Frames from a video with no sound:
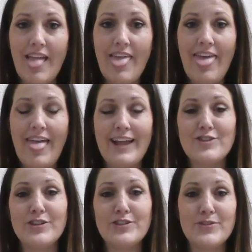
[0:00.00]
I
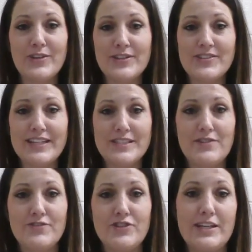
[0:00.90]
tricked you. You thought I was going to ask
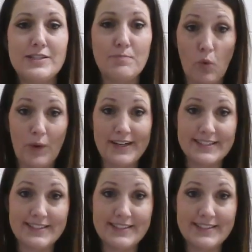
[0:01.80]
for a vertex. Point.